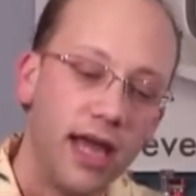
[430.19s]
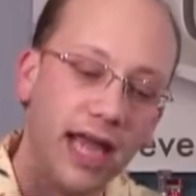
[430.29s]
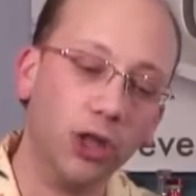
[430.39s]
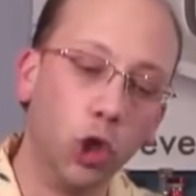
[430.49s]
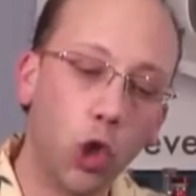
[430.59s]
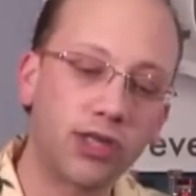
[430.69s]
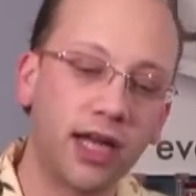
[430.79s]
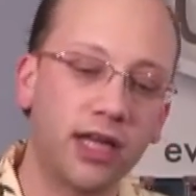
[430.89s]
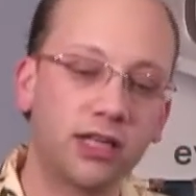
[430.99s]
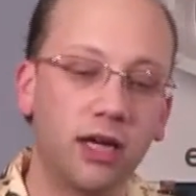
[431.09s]
It looks
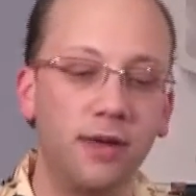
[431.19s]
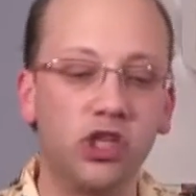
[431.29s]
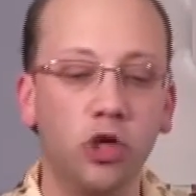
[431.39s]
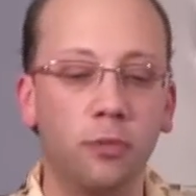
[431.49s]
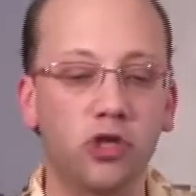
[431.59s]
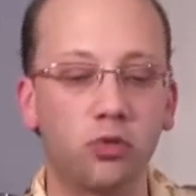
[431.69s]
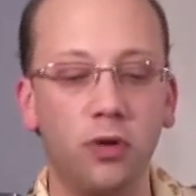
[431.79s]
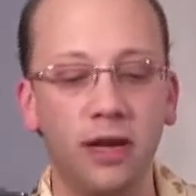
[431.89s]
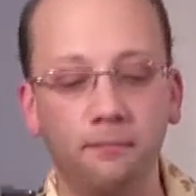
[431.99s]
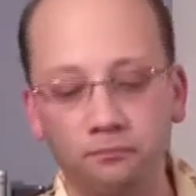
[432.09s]
like it's going to be super
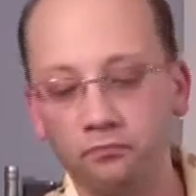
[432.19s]
sweet,